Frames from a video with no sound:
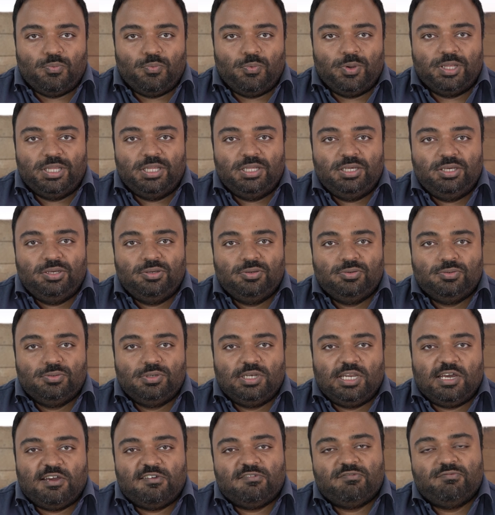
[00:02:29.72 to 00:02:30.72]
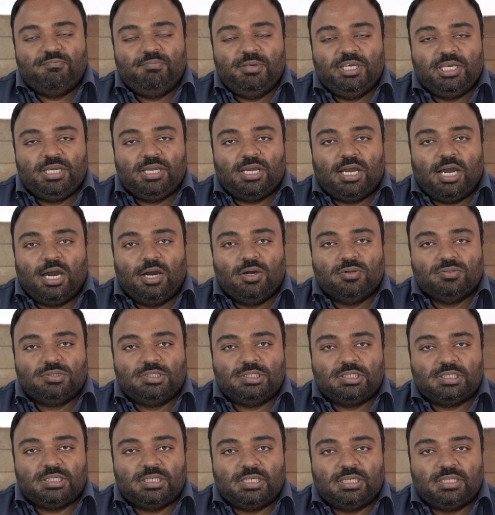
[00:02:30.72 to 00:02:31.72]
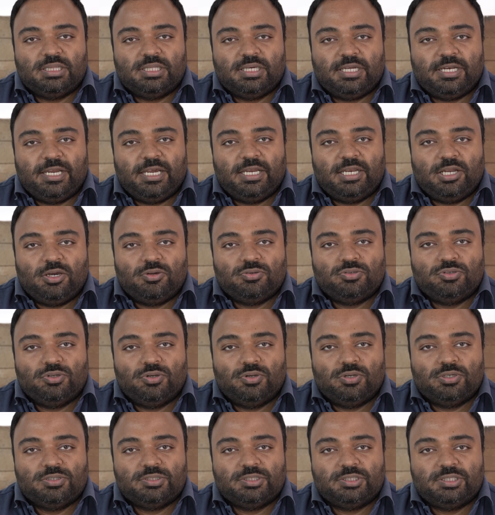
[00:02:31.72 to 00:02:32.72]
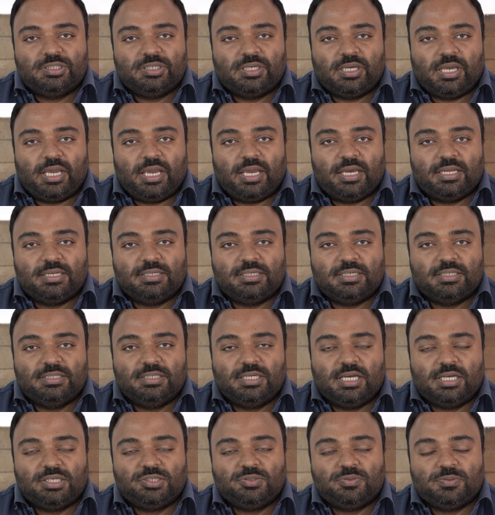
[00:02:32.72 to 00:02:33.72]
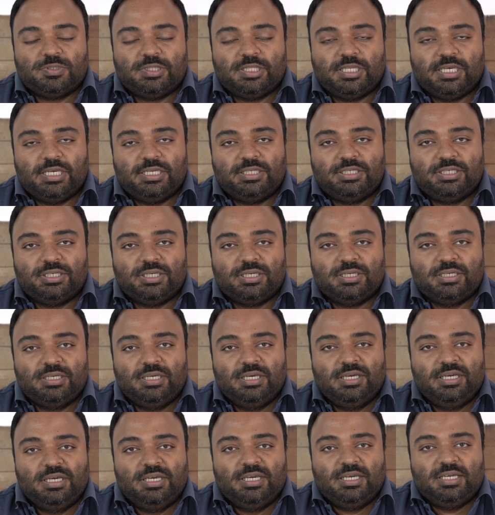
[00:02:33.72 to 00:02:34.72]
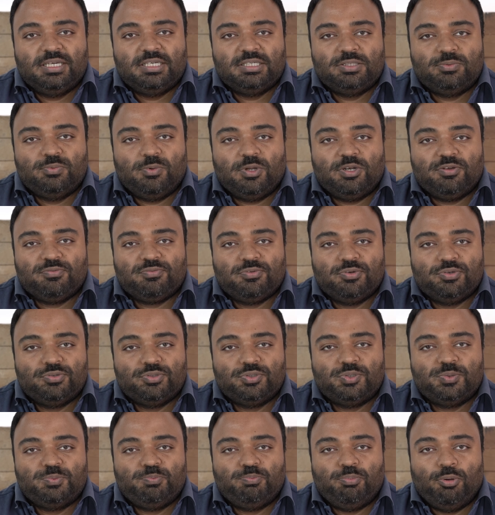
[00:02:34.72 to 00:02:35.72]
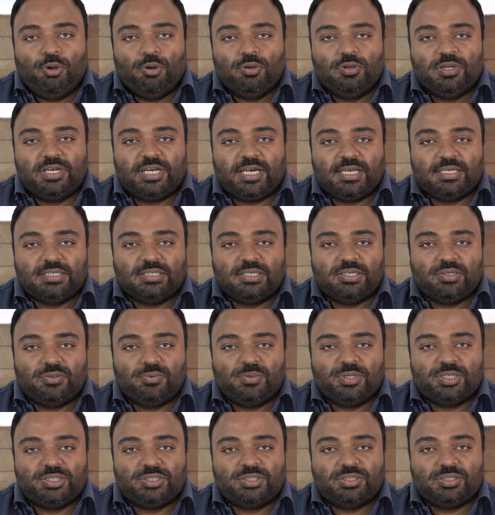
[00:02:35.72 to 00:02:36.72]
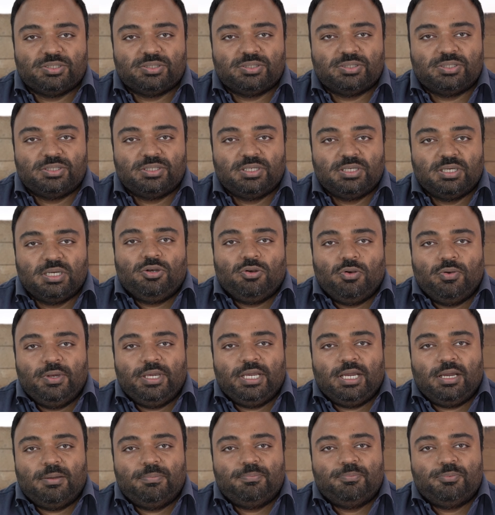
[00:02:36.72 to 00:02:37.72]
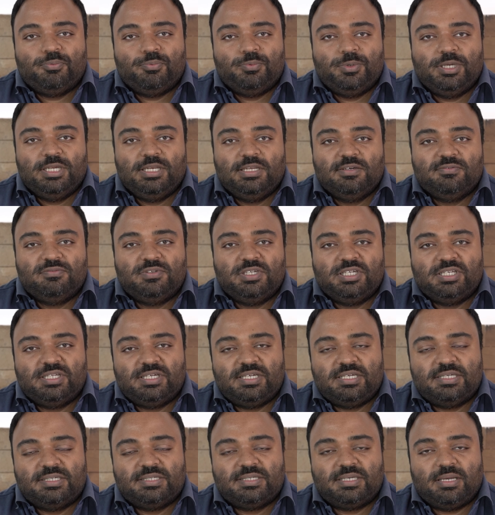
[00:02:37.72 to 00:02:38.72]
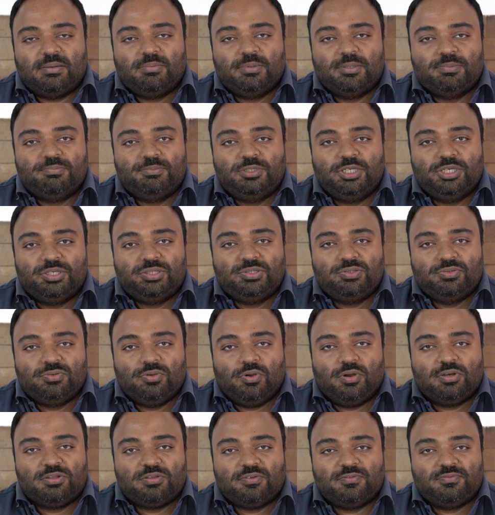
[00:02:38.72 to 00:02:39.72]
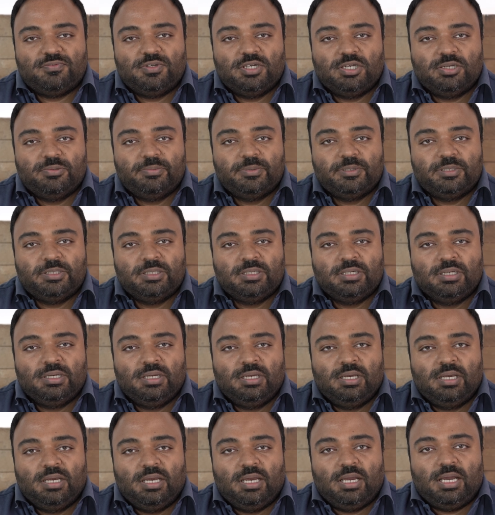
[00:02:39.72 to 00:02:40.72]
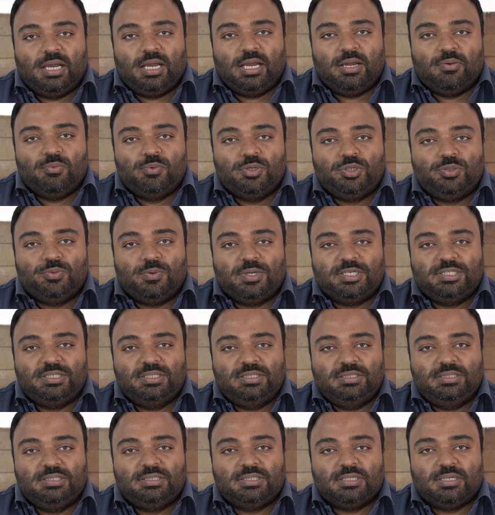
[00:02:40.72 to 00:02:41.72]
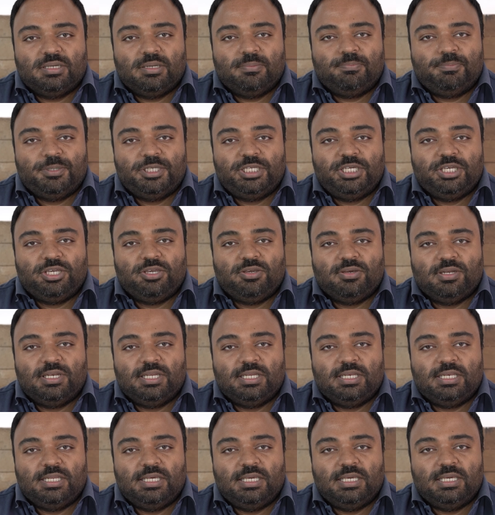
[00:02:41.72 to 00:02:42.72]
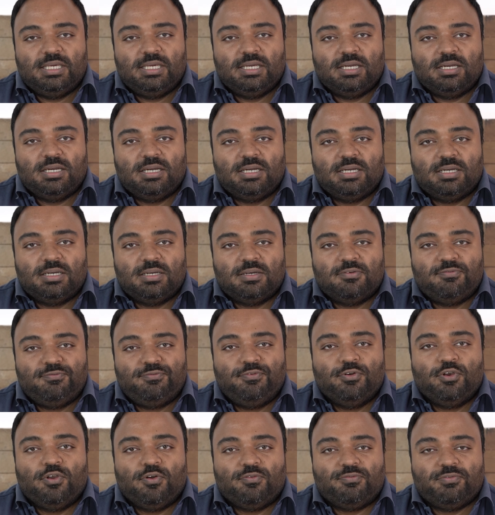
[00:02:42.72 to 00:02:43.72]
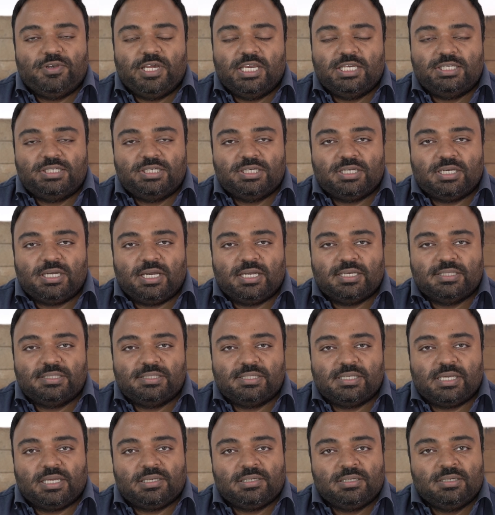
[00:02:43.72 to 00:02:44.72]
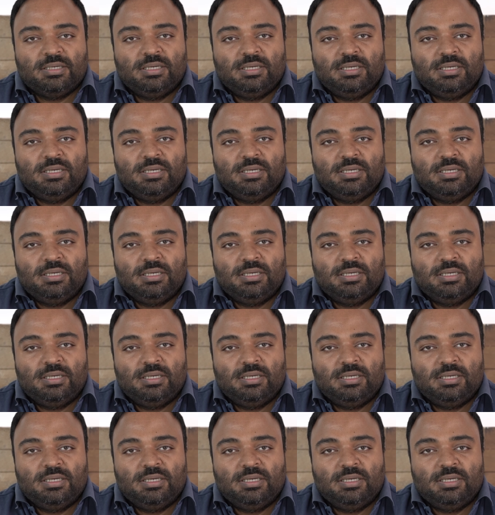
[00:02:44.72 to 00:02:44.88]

Whether you love being out in the great outdoors and in touch with nature is one of those polarizing questions. Growing up, we lived in a suburb just north of Durban, which wasn't uh, particularly uh, full of nature, I'd say.